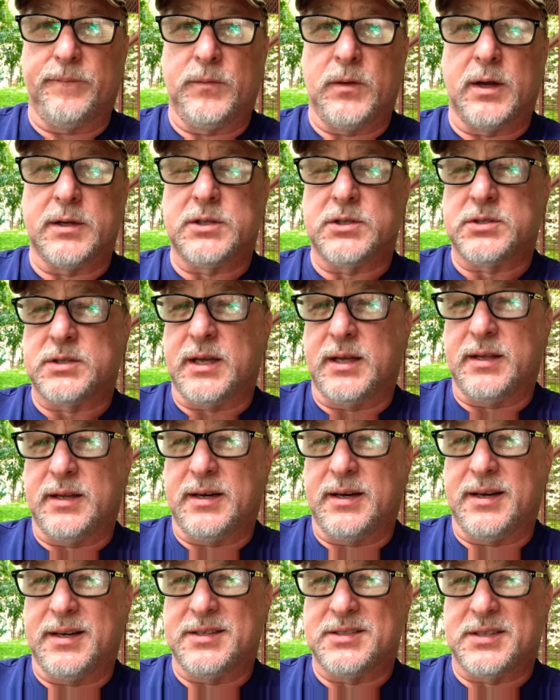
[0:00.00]
Not to say that
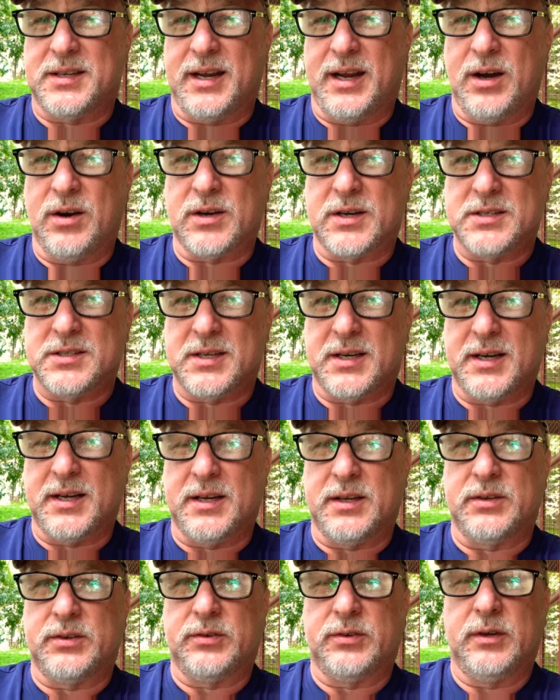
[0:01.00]
it isn't here, because it
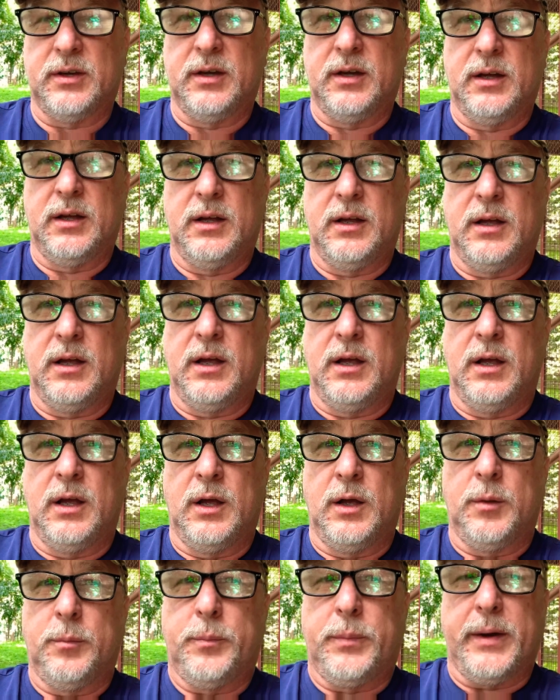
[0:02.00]
is.
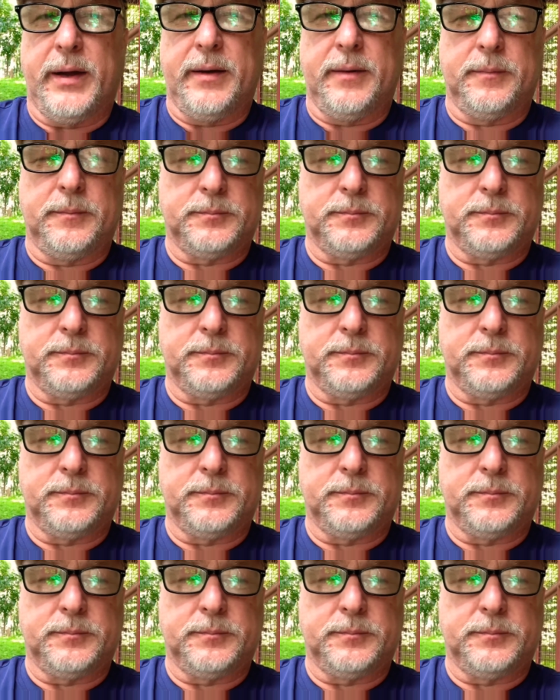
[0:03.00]
But,